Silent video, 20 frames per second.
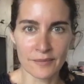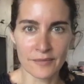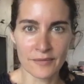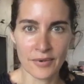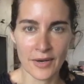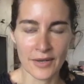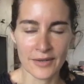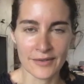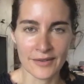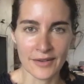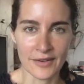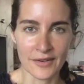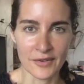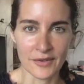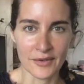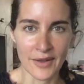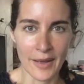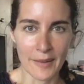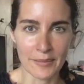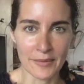pressing on
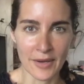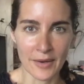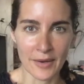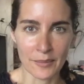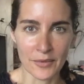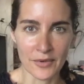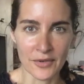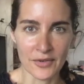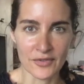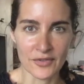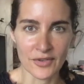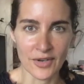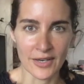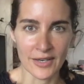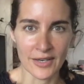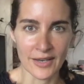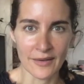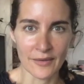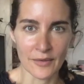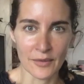your laptop when you're trying
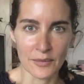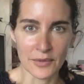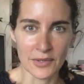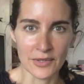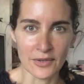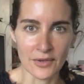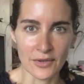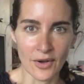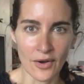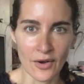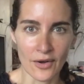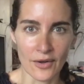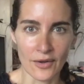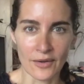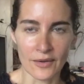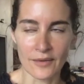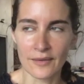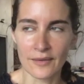to have a real call?